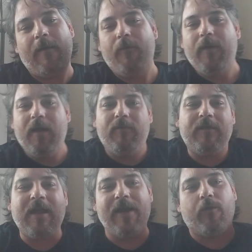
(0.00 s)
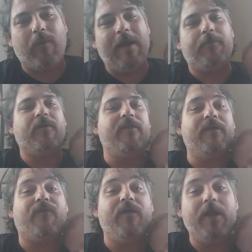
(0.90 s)
well, kind of rambled in
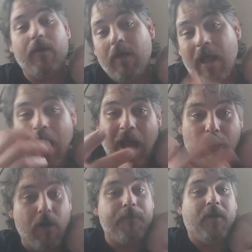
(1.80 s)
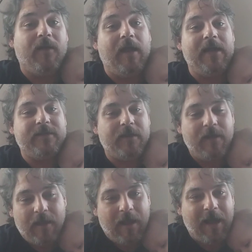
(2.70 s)
this video. I hope y'all liked it.
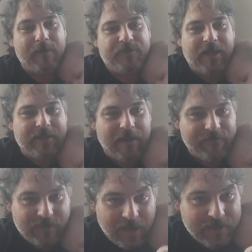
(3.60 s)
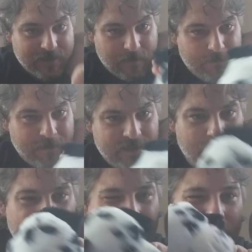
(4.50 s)
I'm Jake Davis. Hi, Scarlet. Say
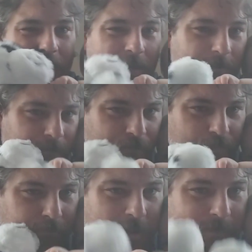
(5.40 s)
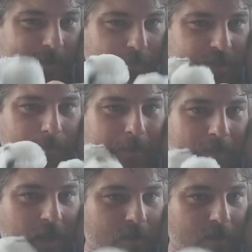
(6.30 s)
bye, Scarlet. Bye bye with the pepe.